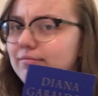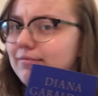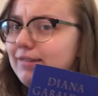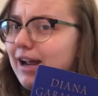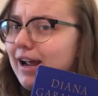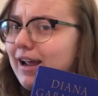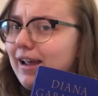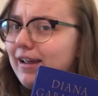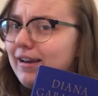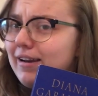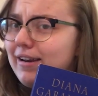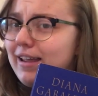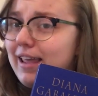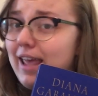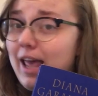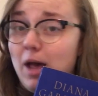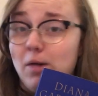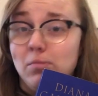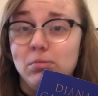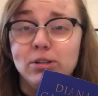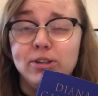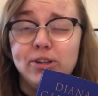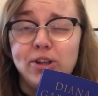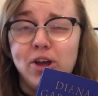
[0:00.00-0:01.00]
Diana
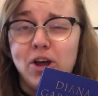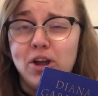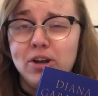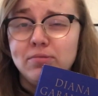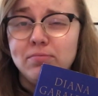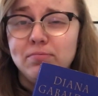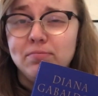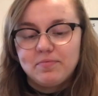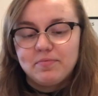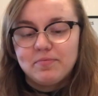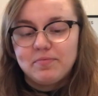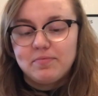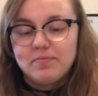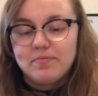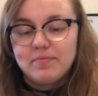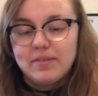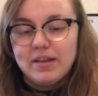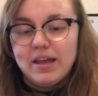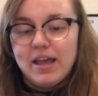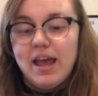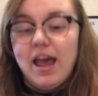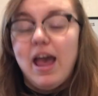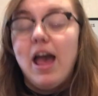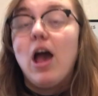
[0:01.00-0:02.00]
Gabaldon?
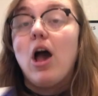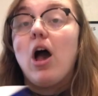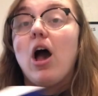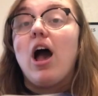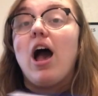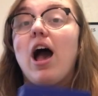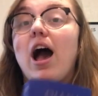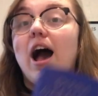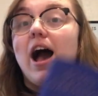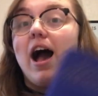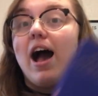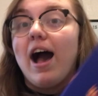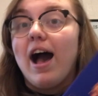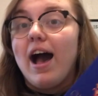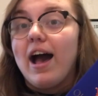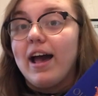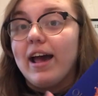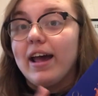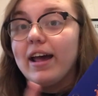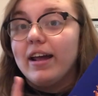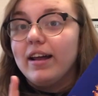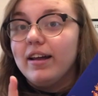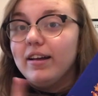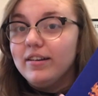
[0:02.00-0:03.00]

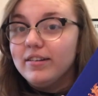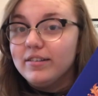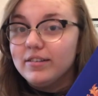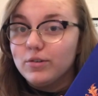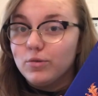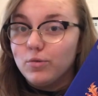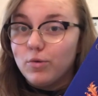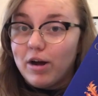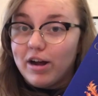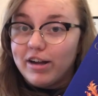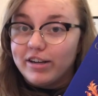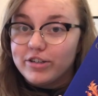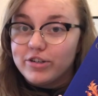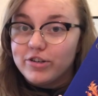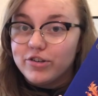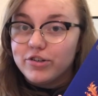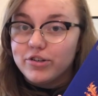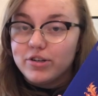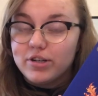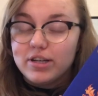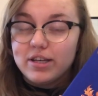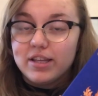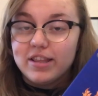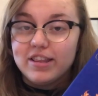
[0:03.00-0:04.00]
I
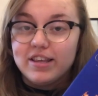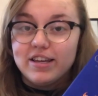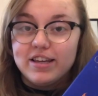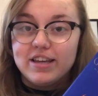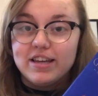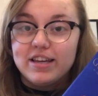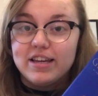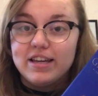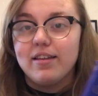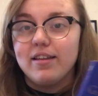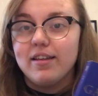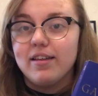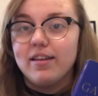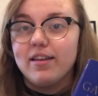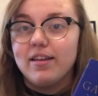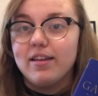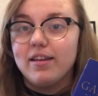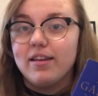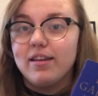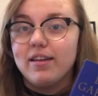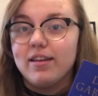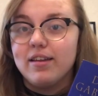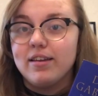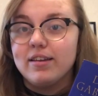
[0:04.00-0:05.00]
watched the
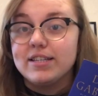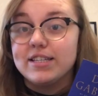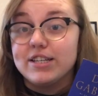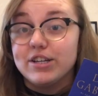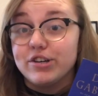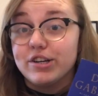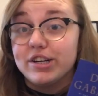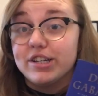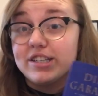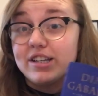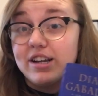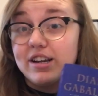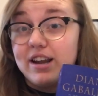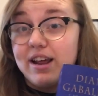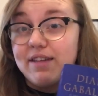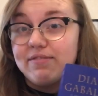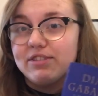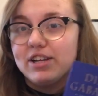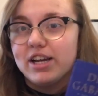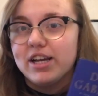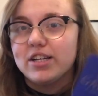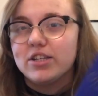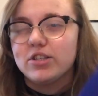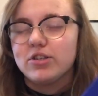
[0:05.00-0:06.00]
series on
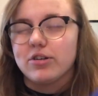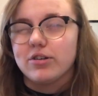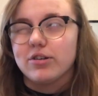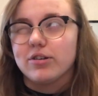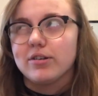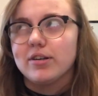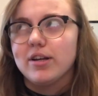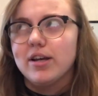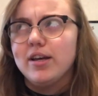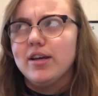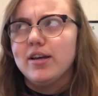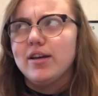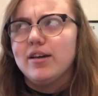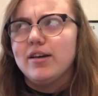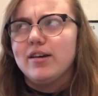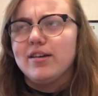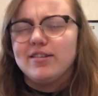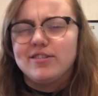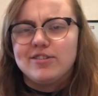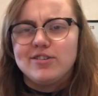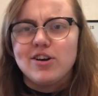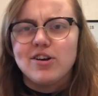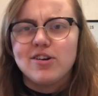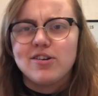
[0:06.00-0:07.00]
Netflix, or
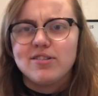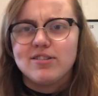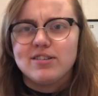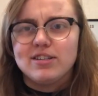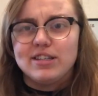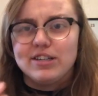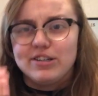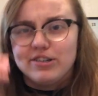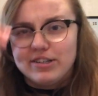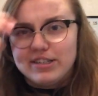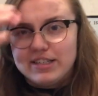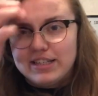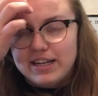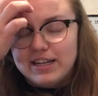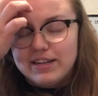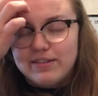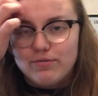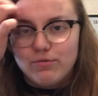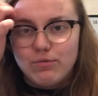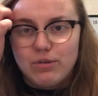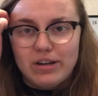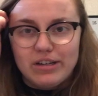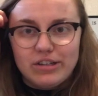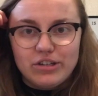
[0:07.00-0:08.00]
the start of the series. I have
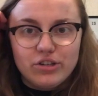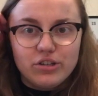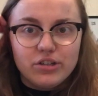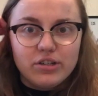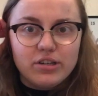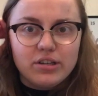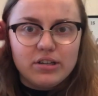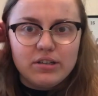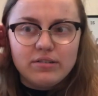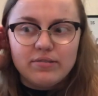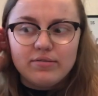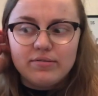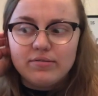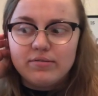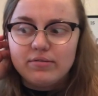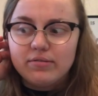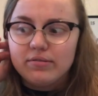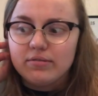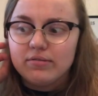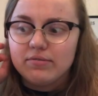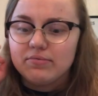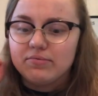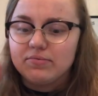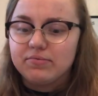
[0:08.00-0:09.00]
watched
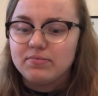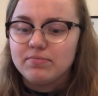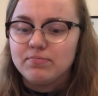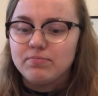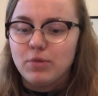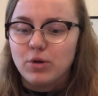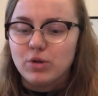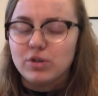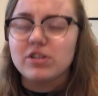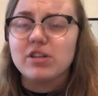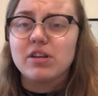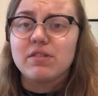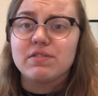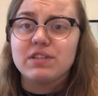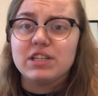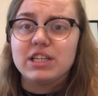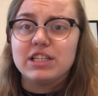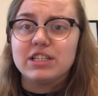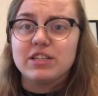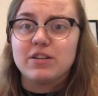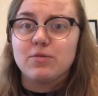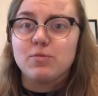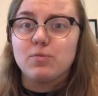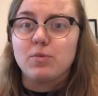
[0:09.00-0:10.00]
most of
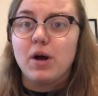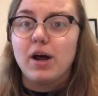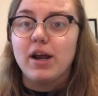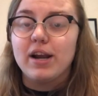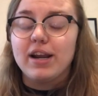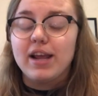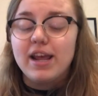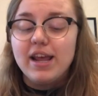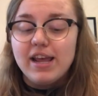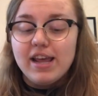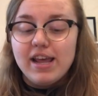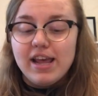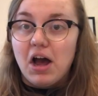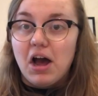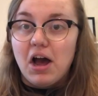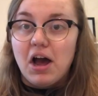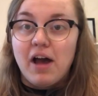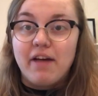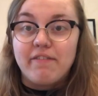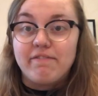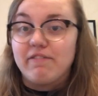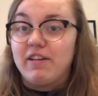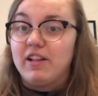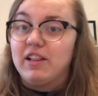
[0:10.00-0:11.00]
season 1.
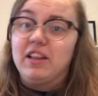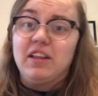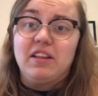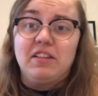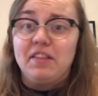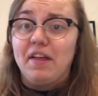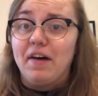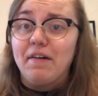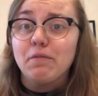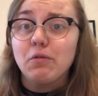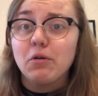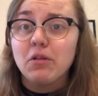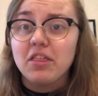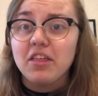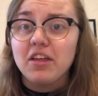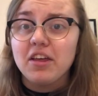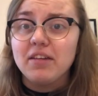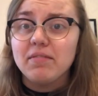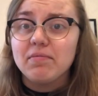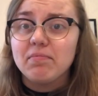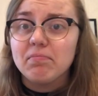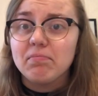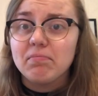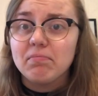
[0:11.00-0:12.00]
I fell in love with
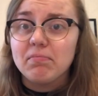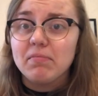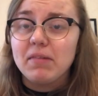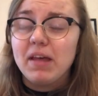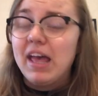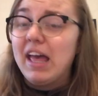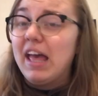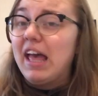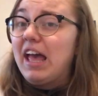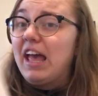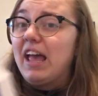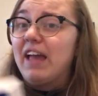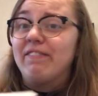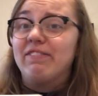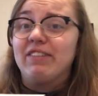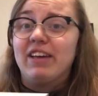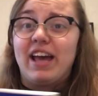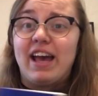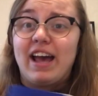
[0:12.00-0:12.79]
it. If you